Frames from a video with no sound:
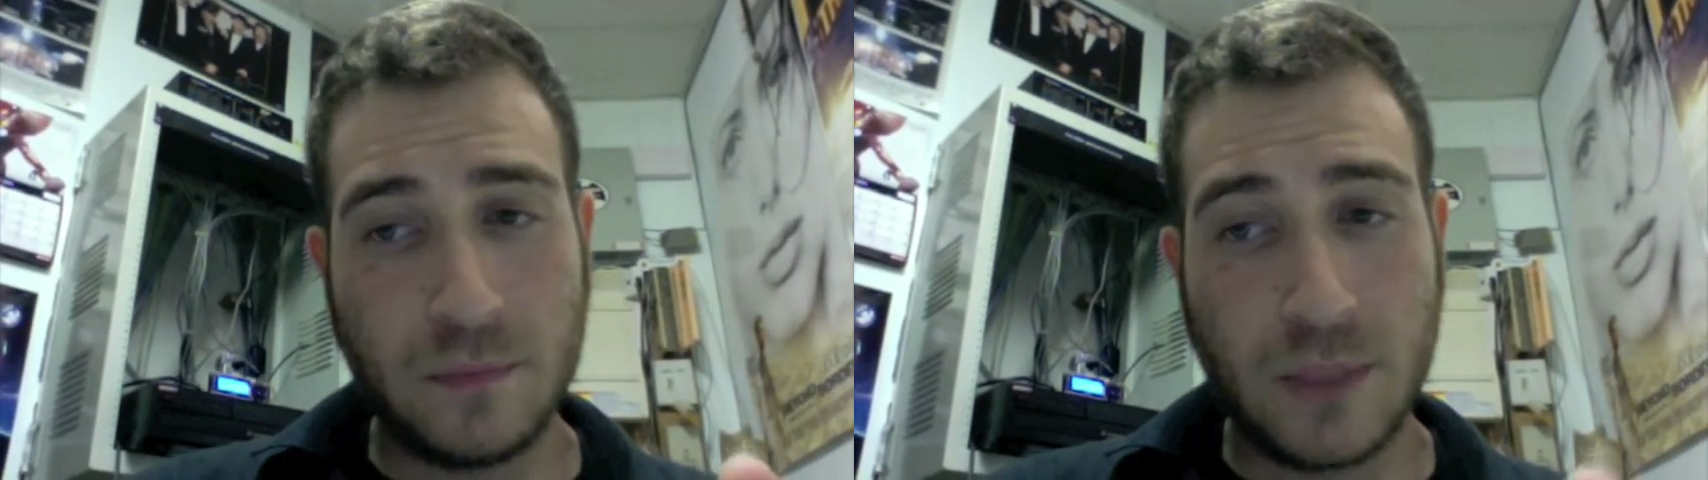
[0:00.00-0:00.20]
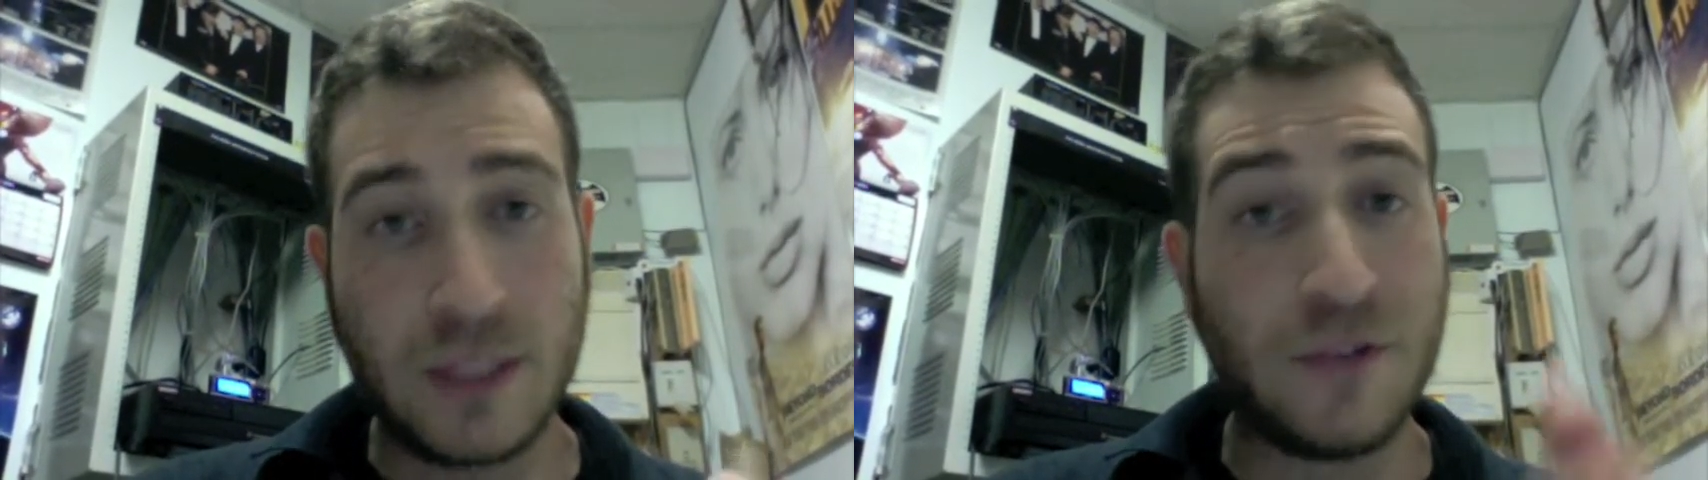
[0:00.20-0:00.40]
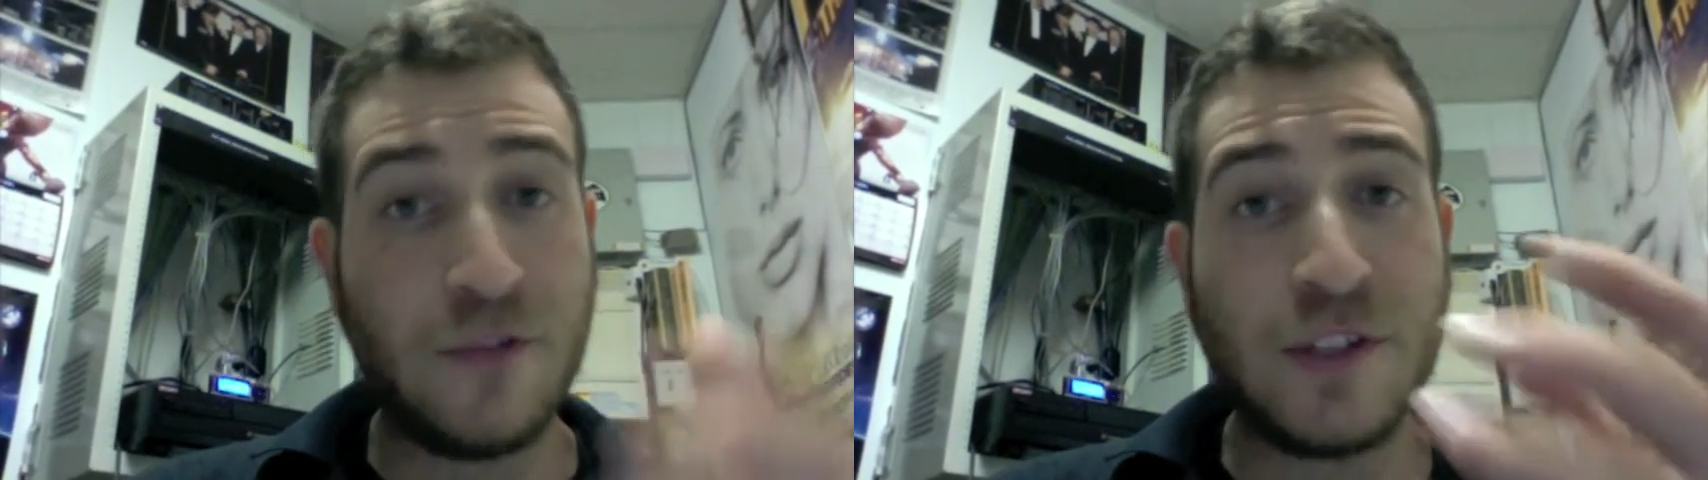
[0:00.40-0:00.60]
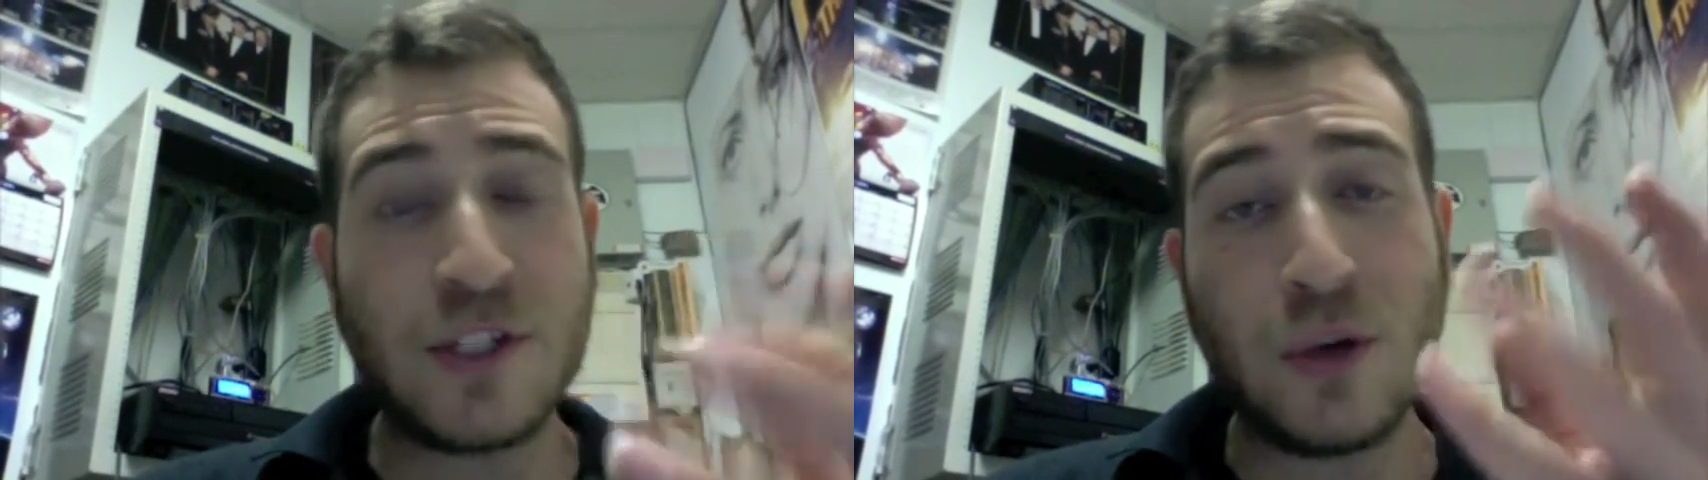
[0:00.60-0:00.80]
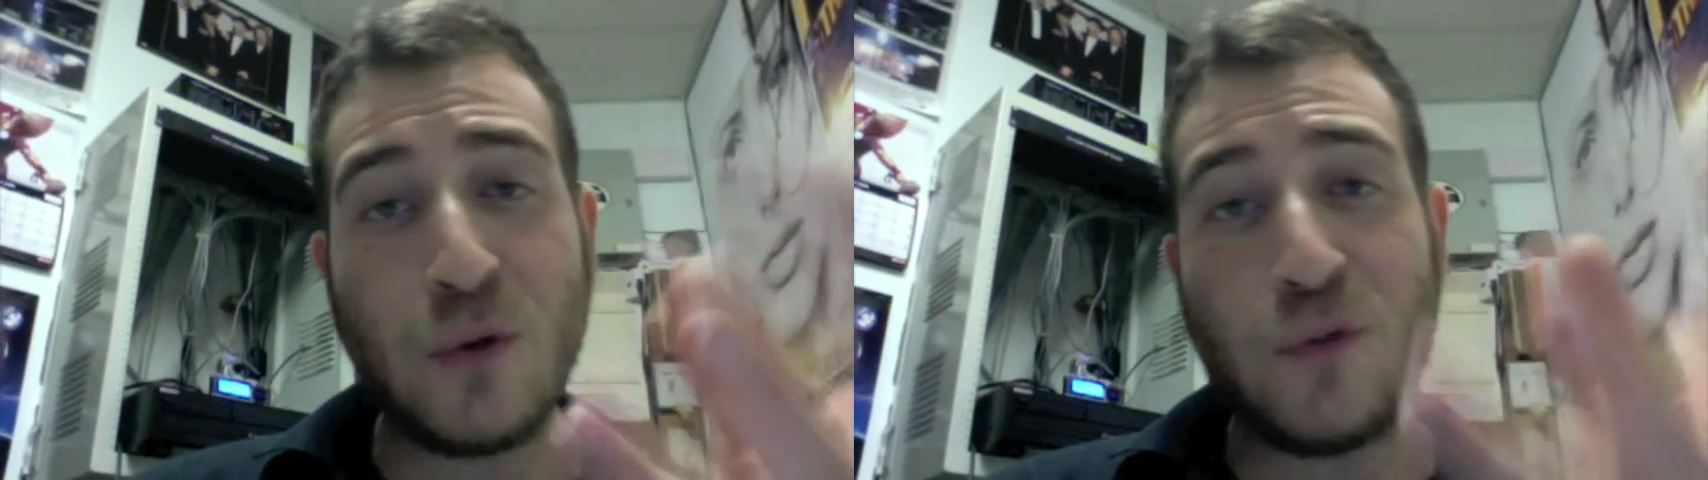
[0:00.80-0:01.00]
It's a
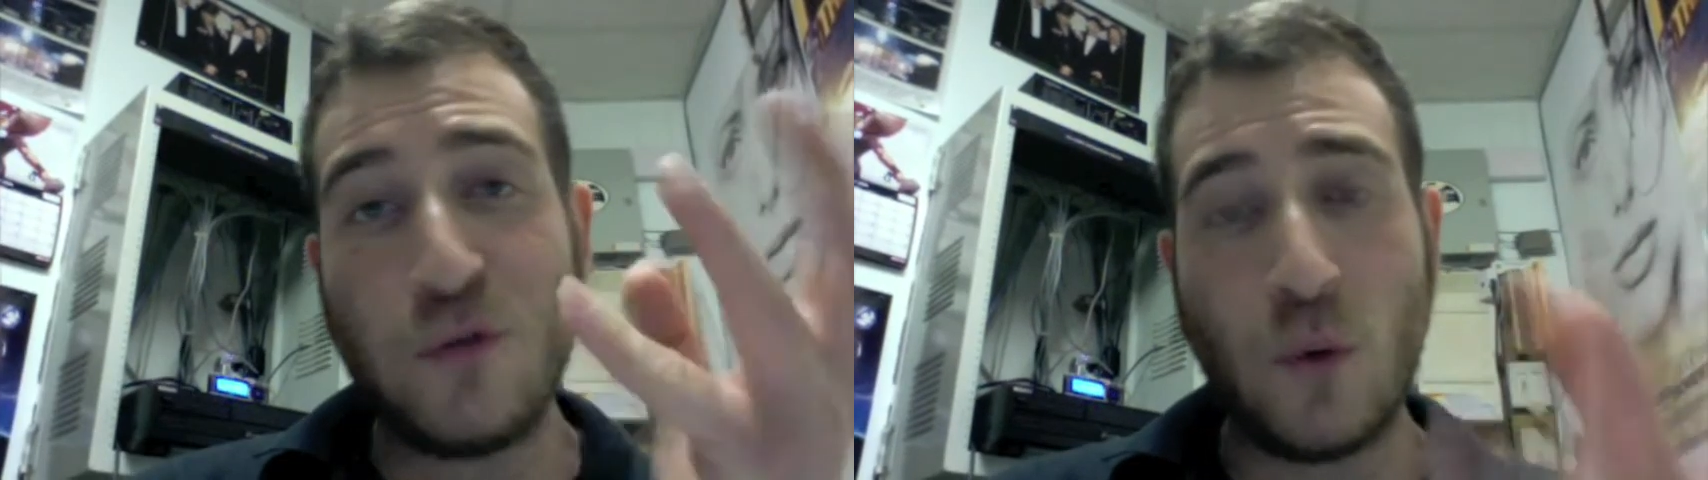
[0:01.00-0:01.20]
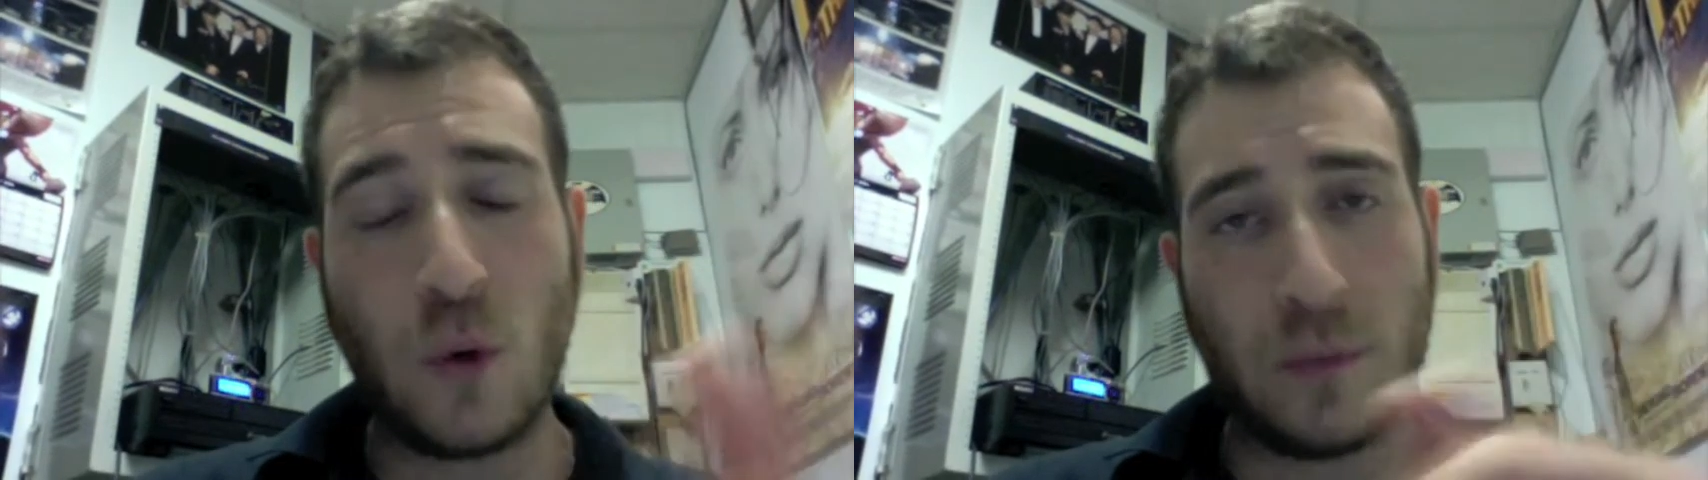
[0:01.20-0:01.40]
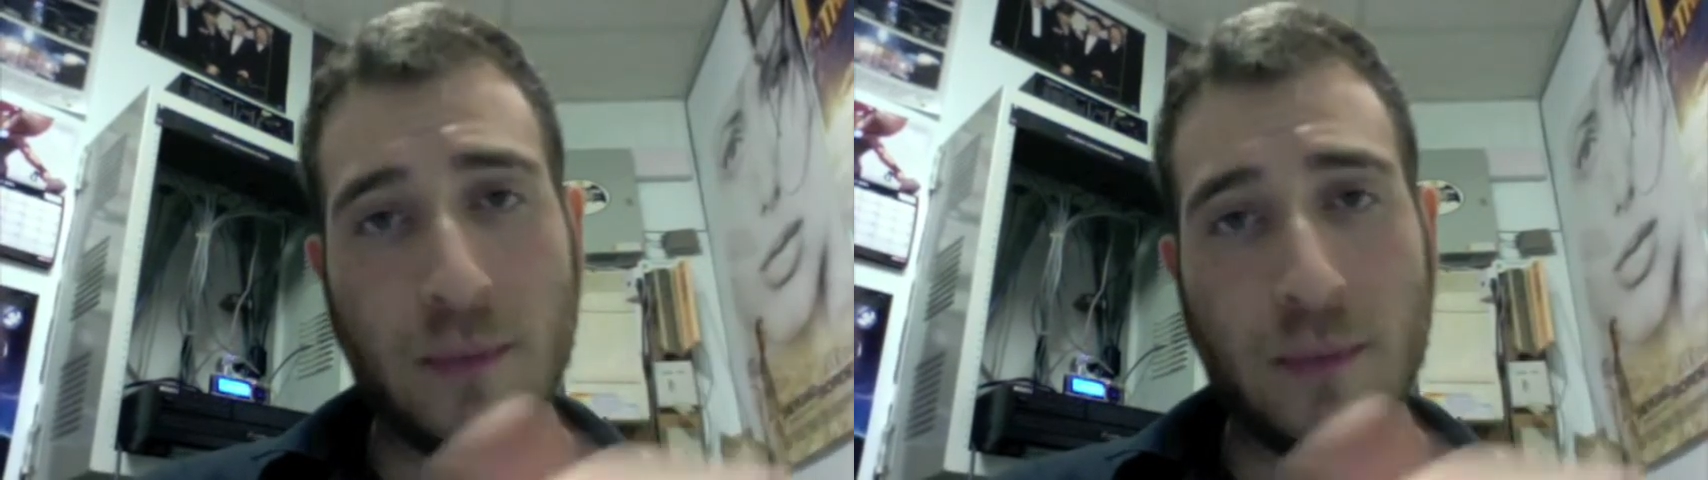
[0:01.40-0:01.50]
physical form.